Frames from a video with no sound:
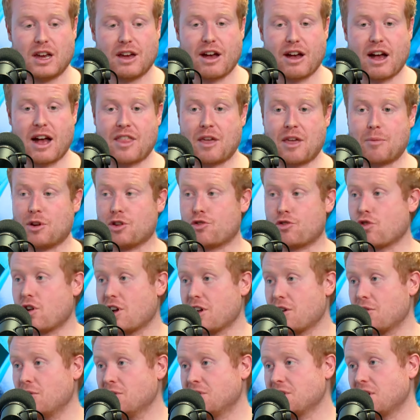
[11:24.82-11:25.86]
And then my dry
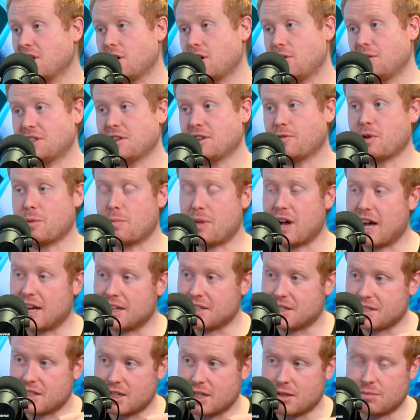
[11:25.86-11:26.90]
goods, I'll always have my
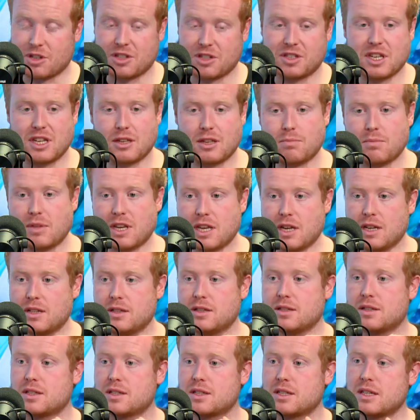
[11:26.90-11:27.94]
pasta, my tinned
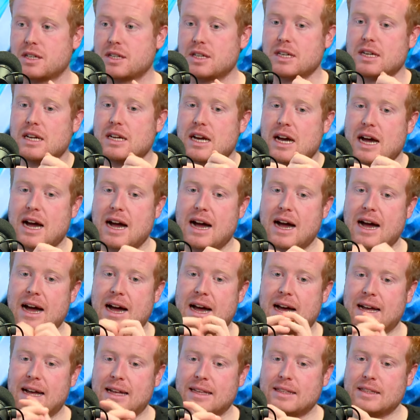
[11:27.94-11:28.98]
beans.
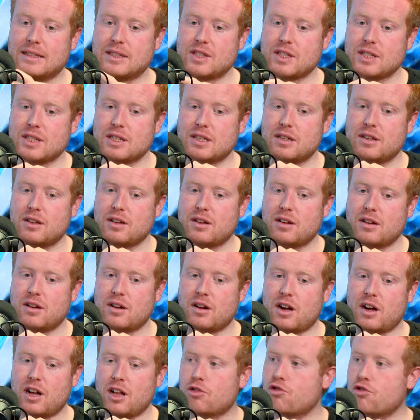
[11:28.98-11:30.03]
And
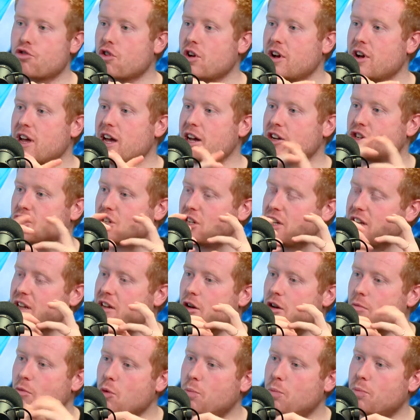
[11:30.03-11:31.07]
I'll try actually
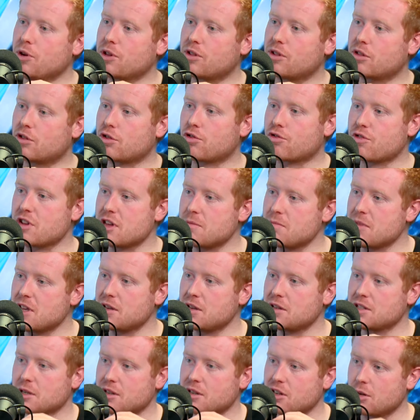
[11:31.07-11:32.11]
come up with three
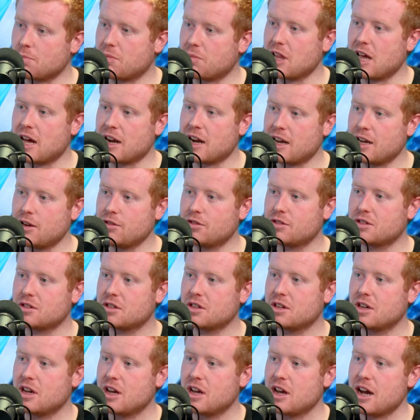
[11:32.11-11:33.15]
meals I'm going to plan out.
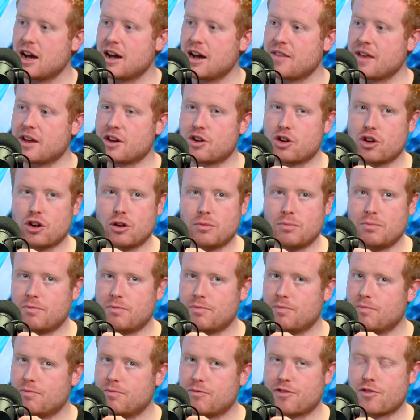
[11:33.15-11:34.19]
And then
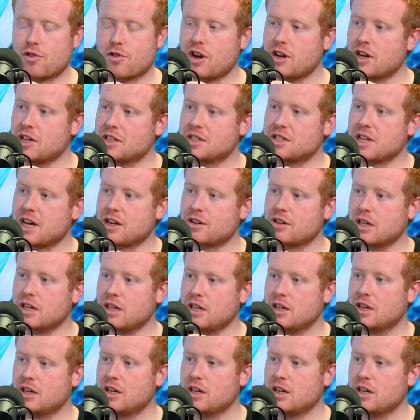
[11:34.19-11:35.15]
come Friday, Saturday,